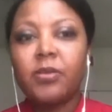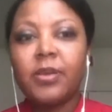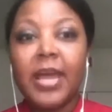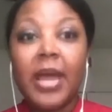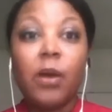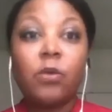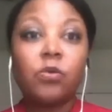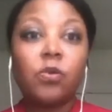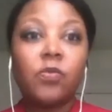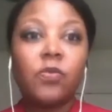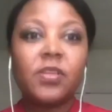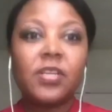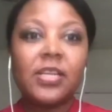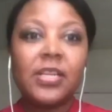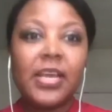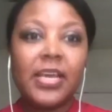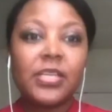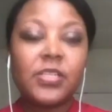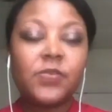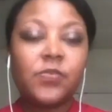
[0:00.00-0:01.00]
now and over the
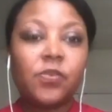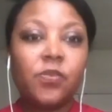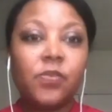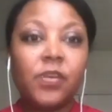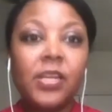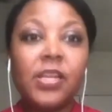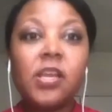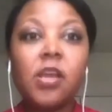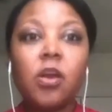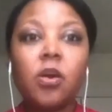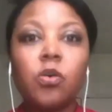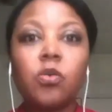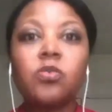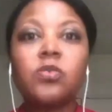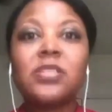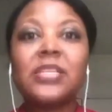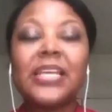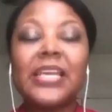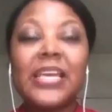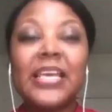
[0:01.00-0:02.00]
next few
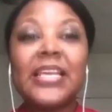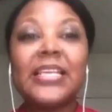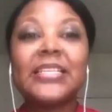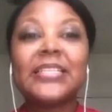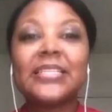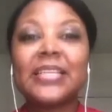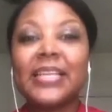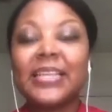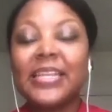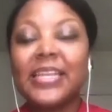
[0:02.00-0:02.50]
videos is